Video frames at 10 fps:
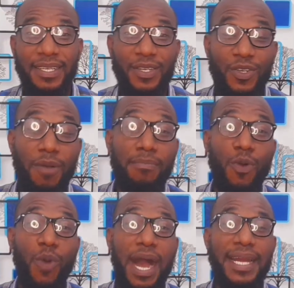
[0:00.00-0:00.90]
Number
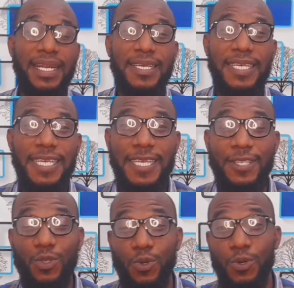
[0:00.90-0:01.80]
one
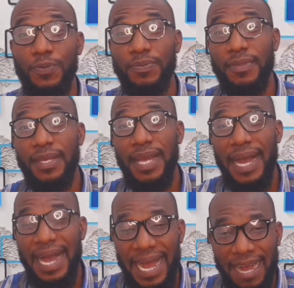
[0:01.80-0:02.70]
is to
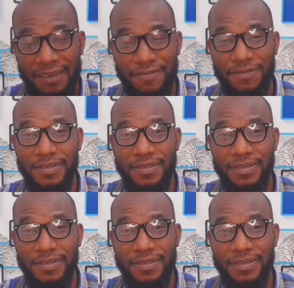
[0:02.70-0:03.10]
have,